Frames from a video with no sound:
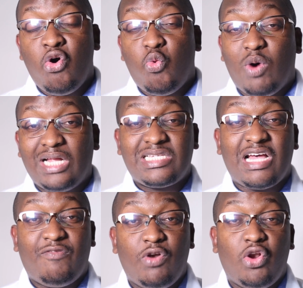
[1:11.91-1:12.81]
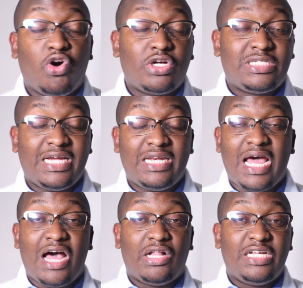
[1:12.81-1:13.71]
Once I've logged
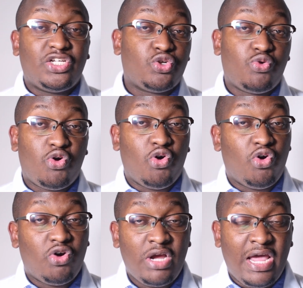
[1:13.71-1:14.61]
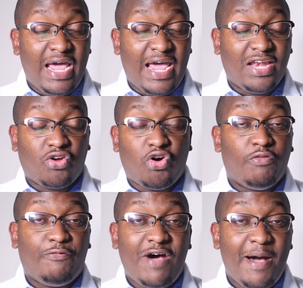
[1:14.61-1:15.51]
in, I'll need to go and
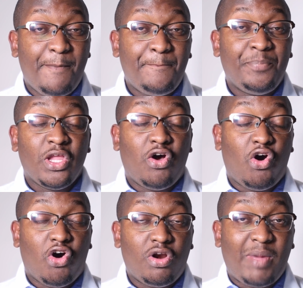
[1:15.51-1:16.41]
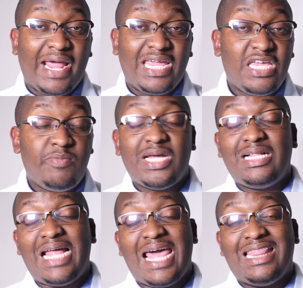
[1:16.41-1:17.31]
confirm on my
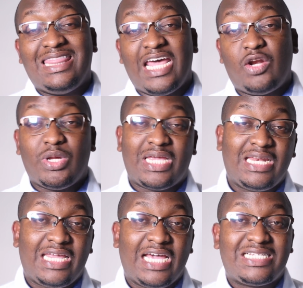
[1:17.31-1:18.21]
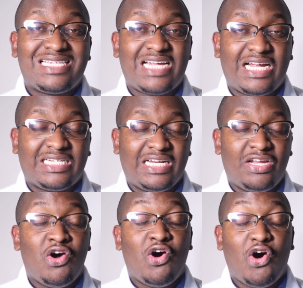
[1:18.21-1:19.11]
email, and then we can get
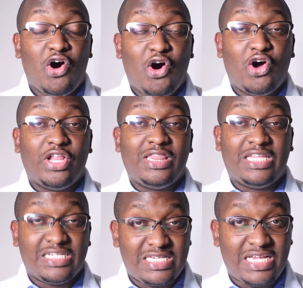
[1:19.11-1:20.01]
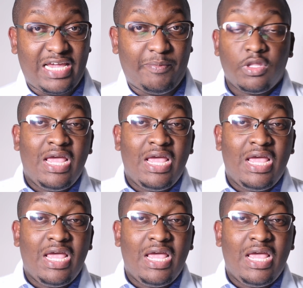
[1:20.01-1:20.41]
started on the same.